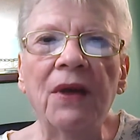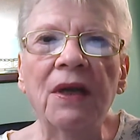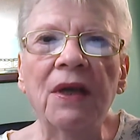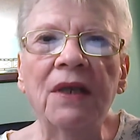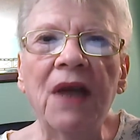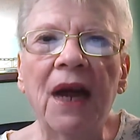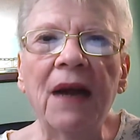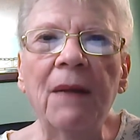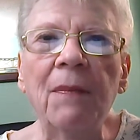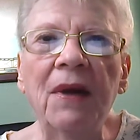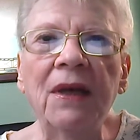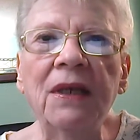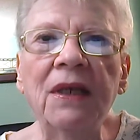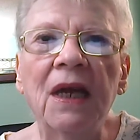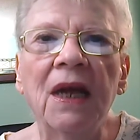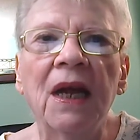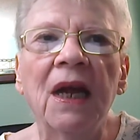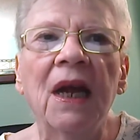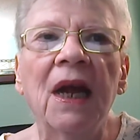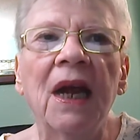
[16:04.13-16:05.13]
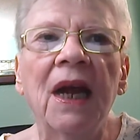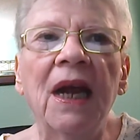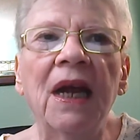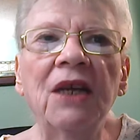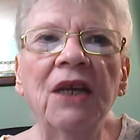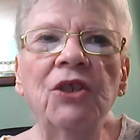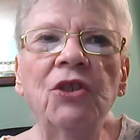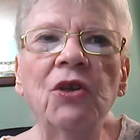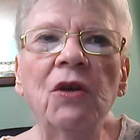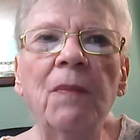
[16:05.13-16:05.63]
indictment
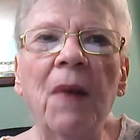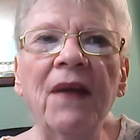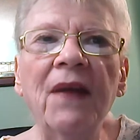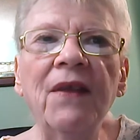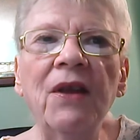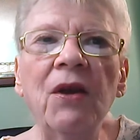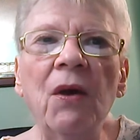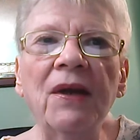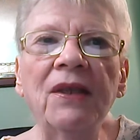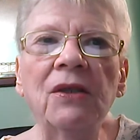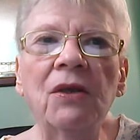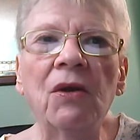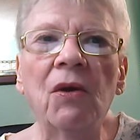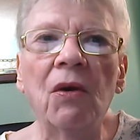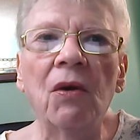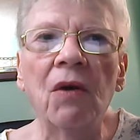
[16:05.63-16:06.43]
issued by the U.S.